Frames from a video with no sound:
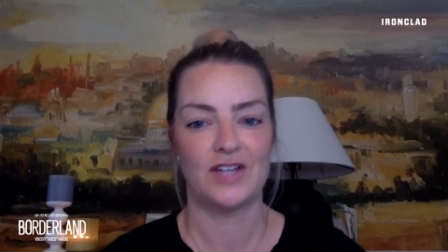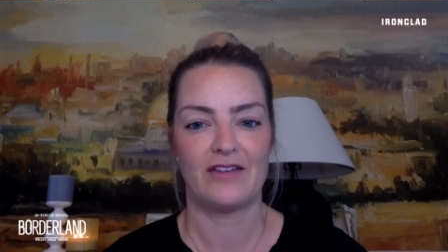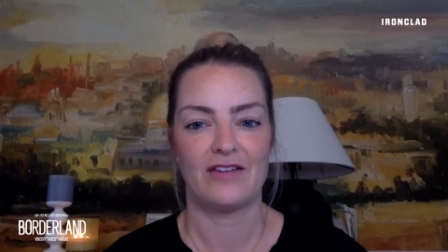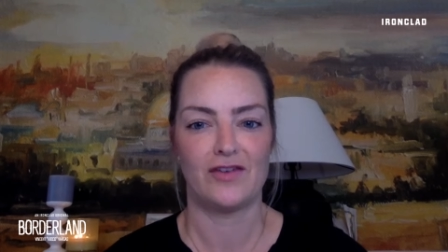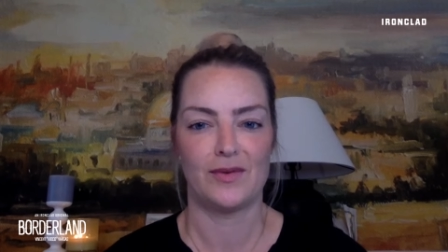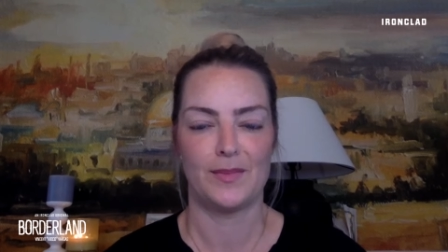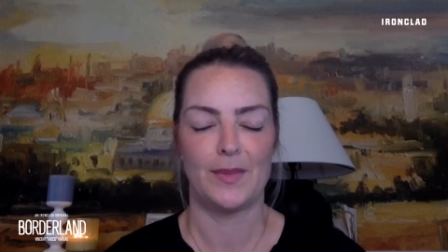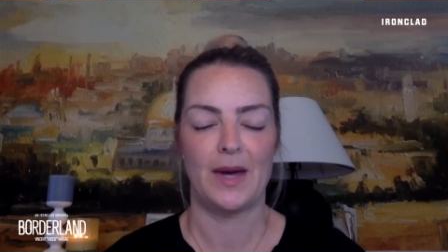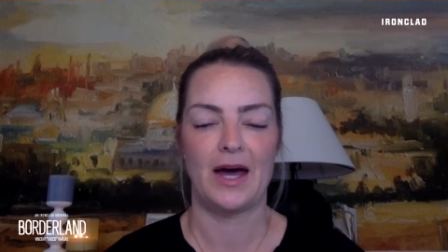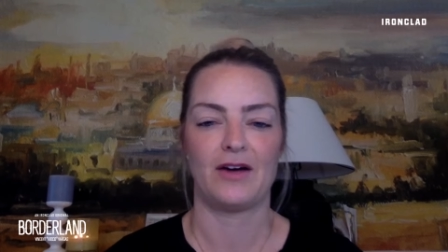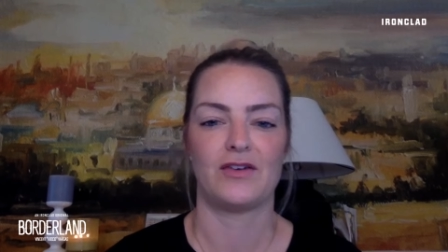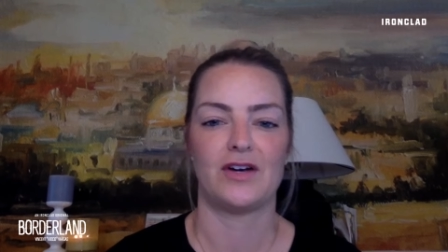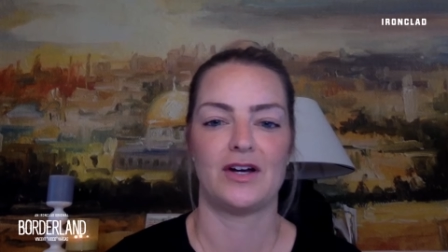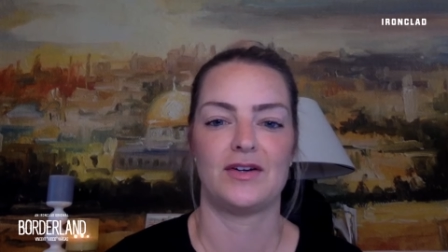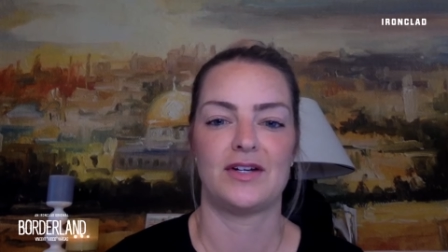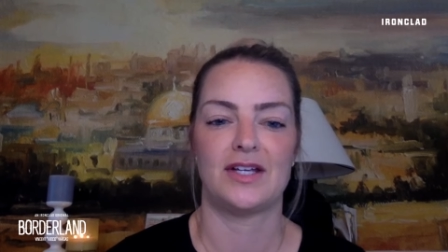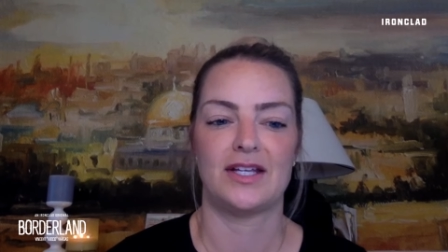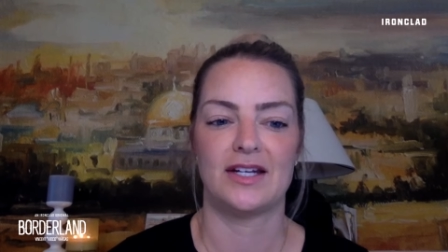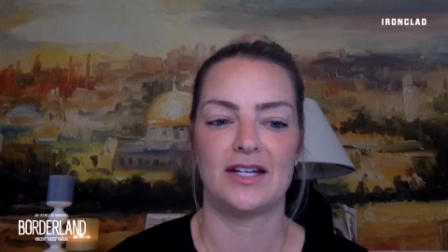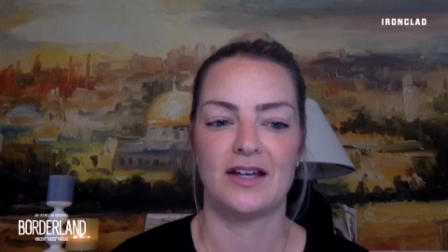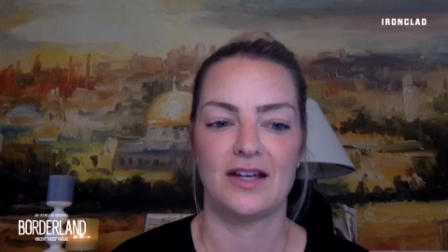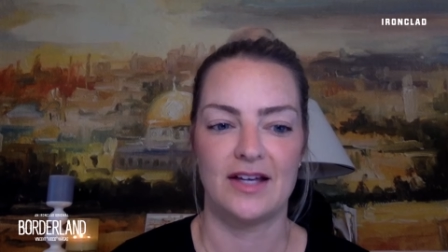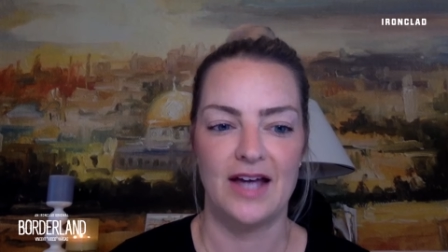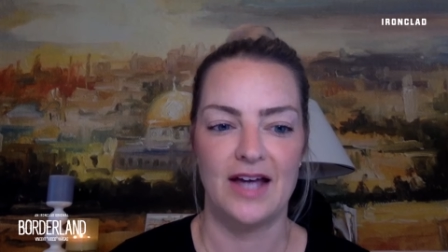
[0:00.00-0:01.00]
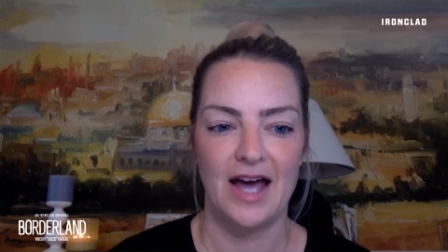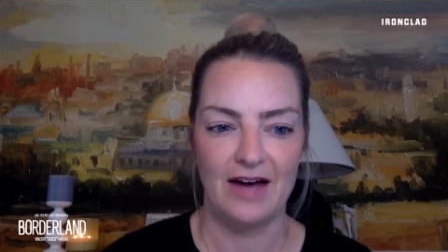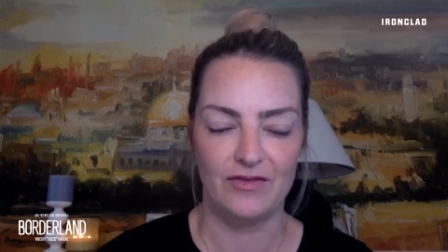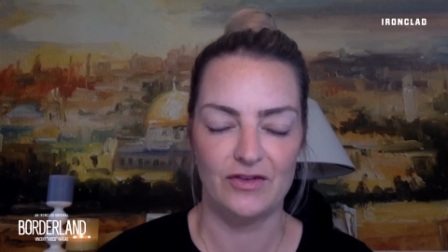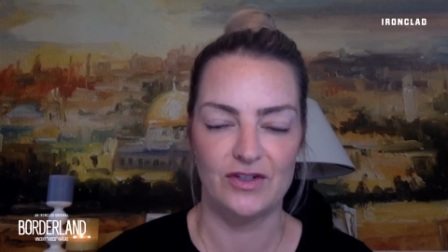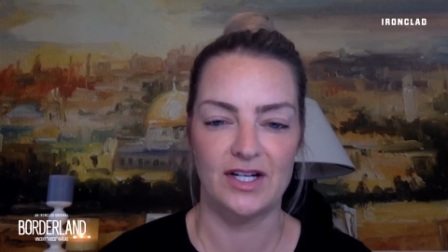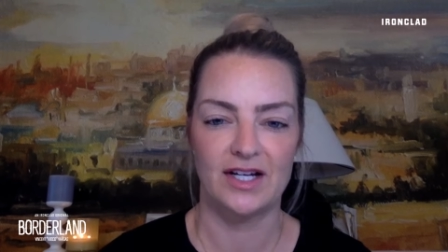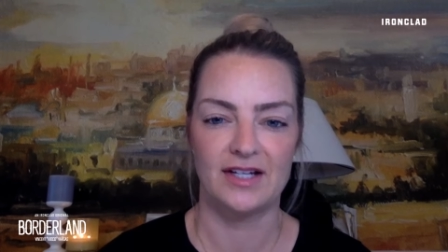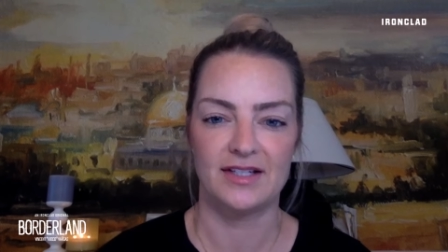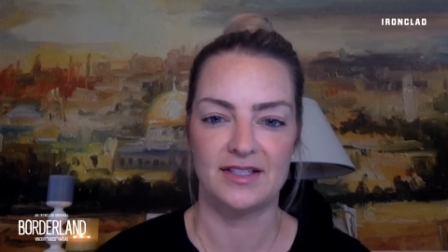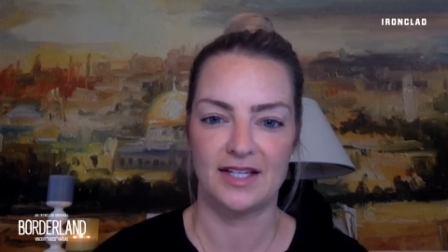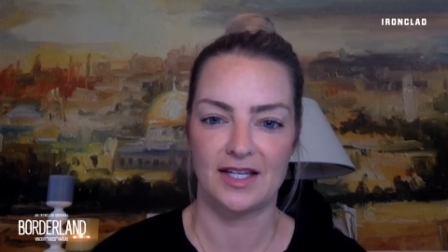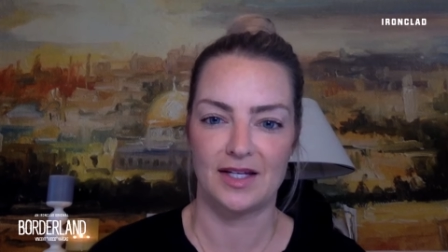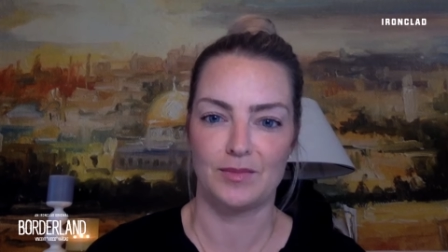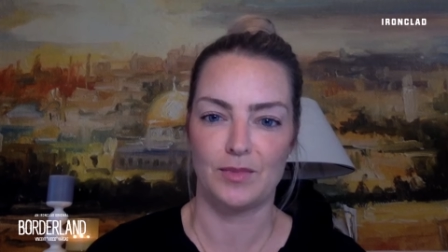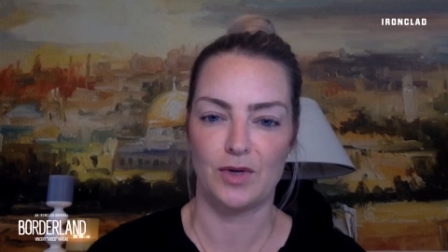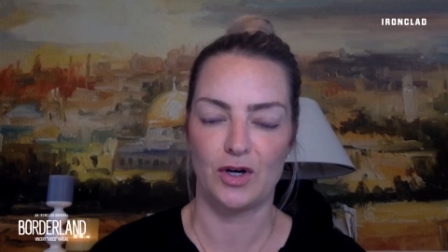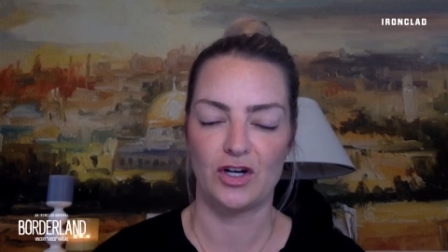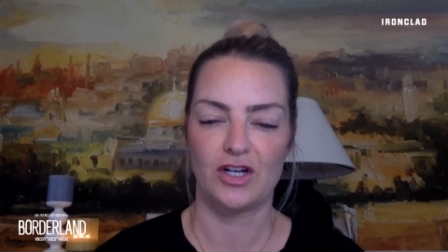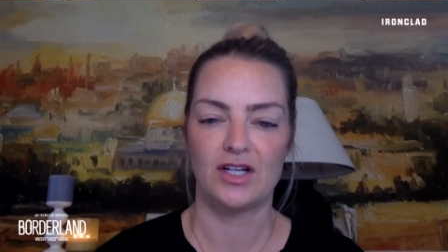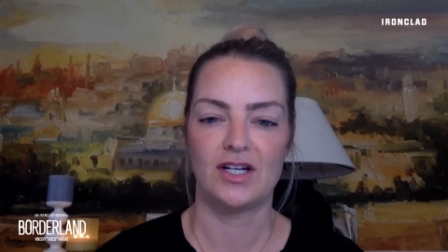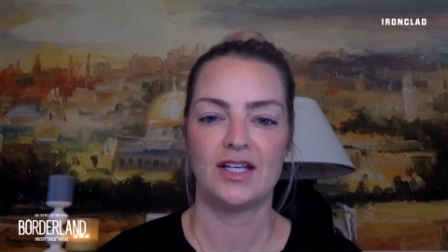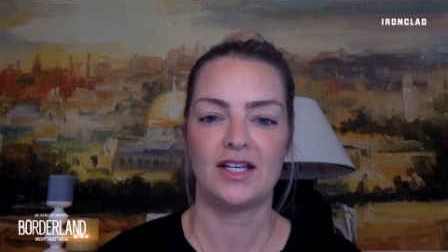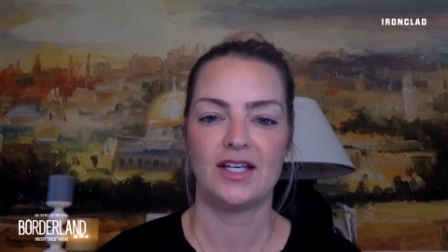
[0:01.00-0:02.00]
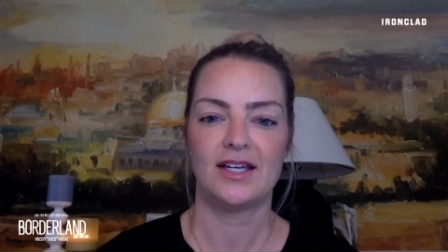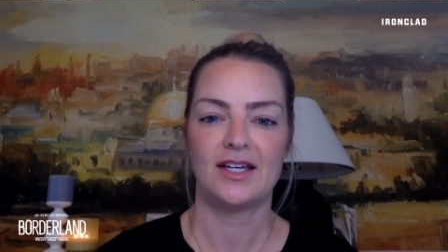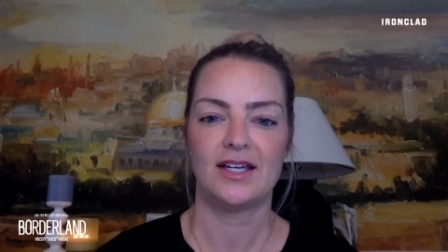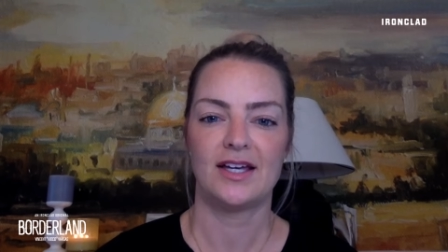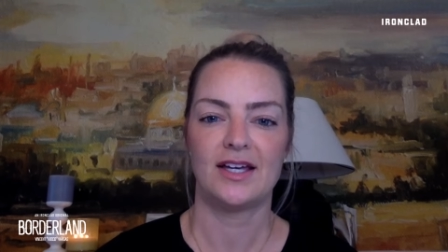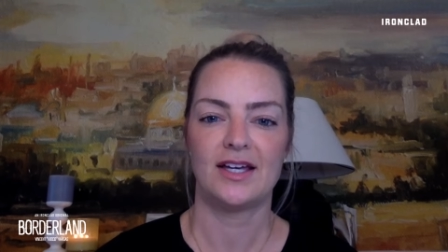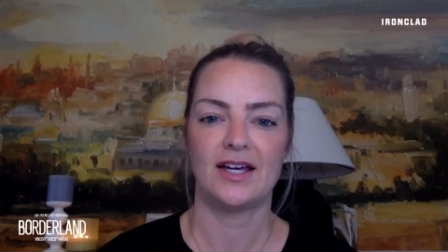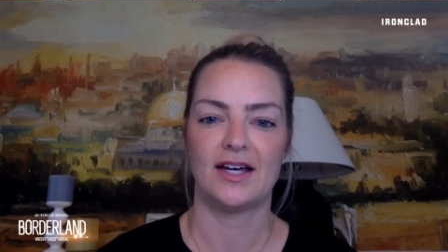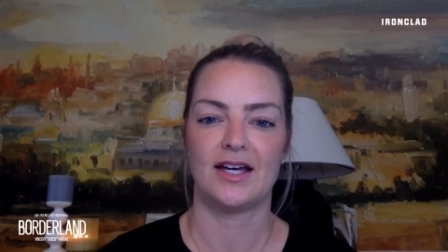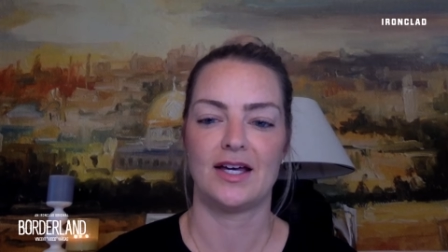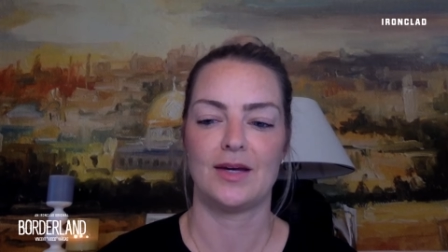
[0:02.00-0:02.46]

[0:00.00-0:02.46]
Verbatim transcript: have a background in uh, advertising and marketing, uh,